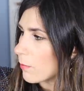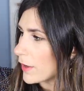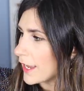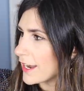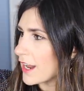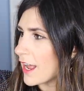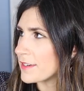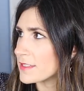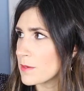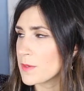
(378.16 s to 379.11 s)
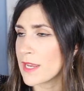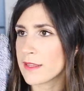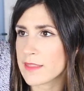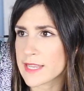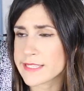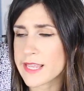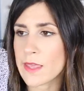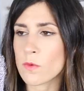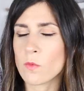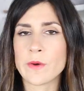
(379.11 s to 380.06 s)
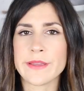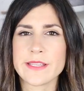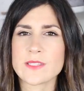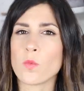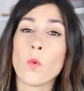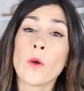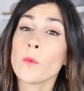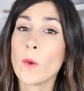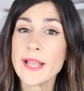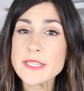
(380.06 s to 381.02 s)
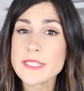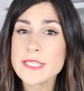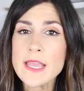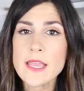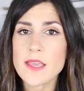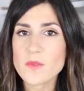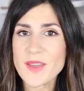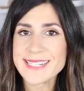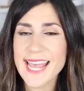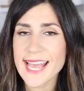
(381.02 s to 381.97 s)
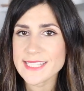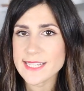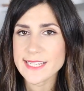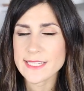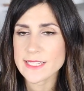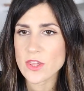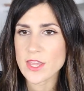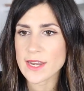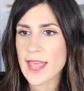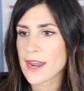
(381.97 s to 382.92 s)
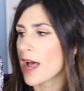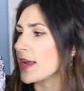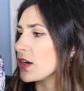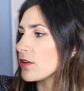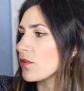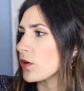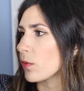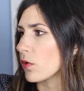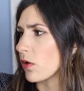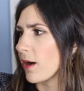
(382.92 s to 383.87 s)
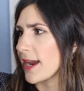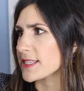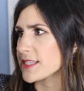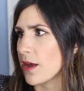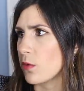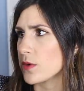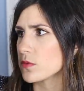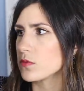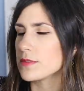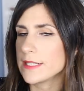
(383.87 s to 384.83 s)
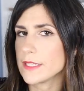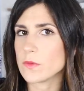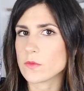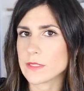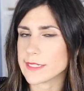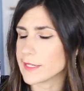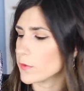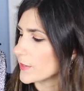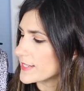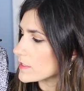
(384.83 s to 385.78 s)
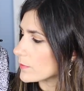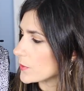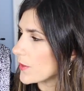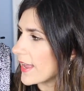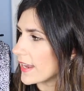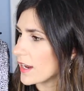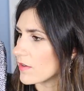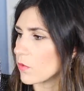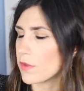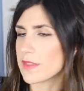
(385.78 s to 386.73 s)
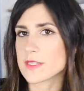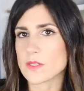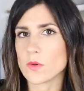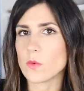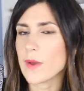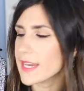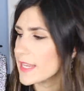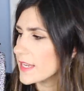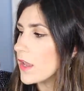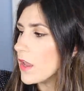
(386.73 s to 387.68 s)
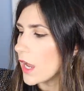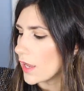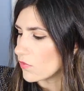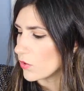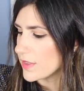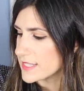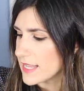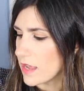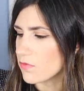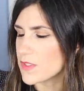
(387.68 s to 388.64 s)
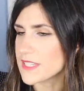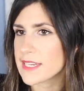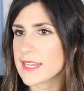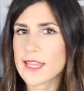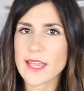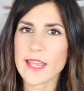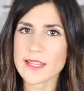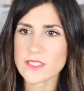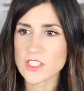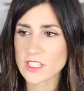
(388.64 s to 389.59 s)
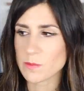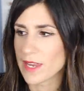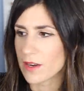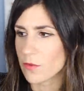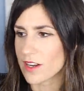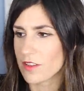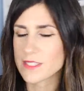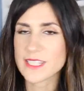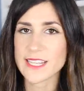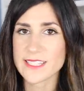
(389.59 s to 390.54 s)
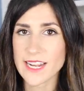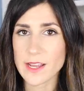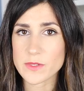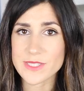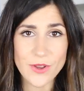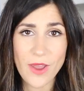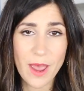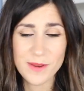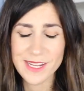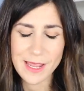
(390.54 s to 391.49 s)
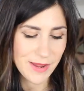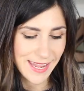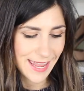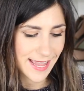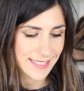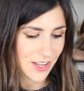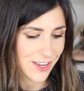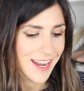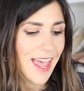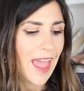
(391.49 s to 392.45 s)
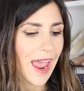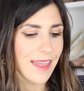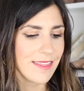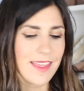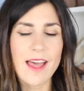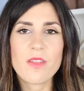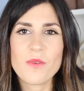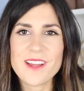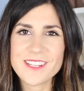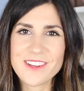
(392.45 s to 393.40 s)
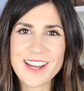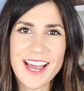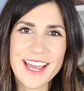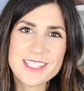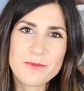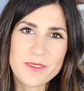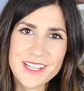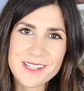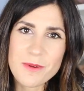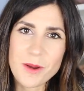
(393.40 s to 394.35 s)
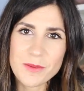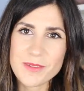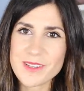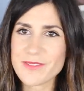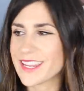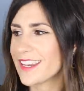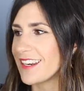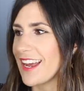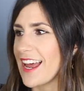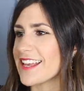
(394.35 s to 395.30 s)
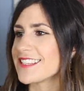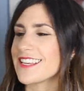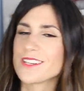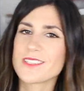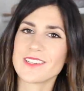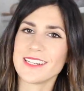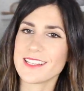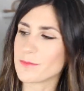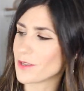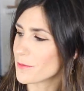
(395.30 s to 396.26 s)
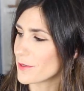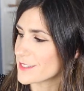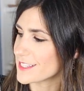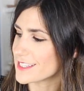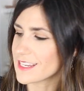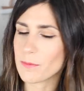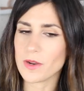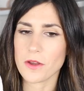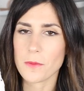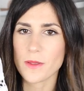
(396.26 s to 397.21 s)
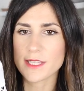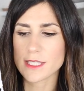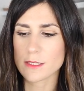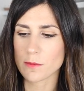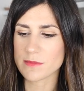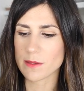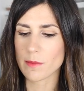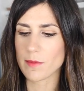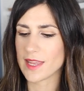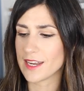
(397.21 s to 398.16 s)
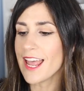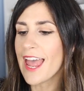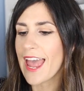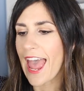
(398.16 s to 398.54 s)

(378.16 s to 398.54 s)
But I ended up getting this. It was worn once in fantastic condition, and I got it for a price that was really, really reasonable. And I've worn this to a wedding. I've worn this out for dinner. It's just been one of those things that I was so happy to get my hands on. And the other one you guys will probably recognize, and also link the blog post to this down below, but this is from Zimmermann.